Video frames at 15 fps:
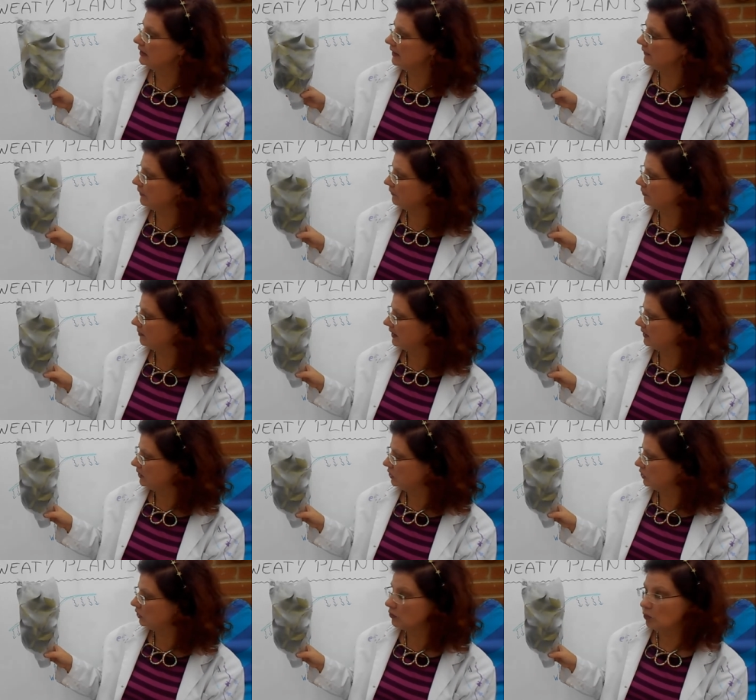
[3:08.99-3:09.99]
leave it for a bit
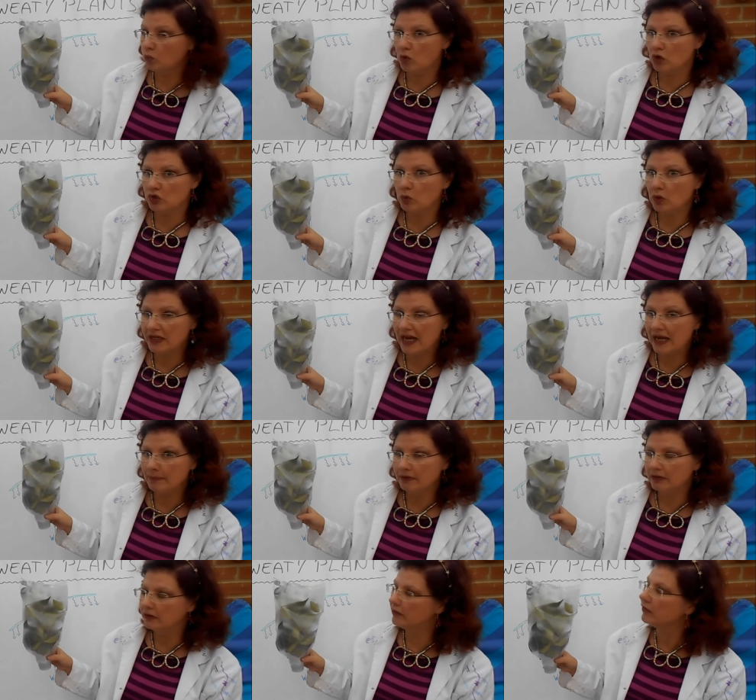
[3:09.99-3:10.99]
and just watch what
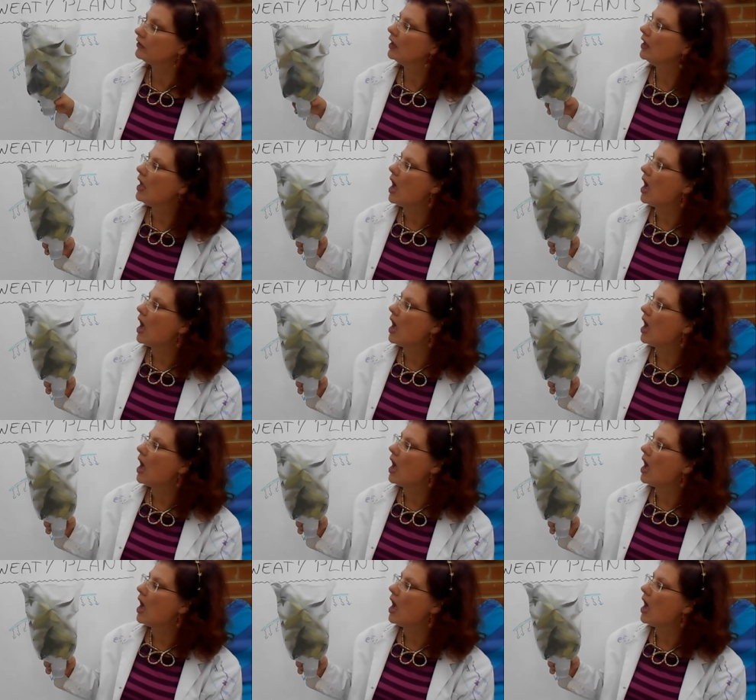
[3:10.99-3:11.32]
happens.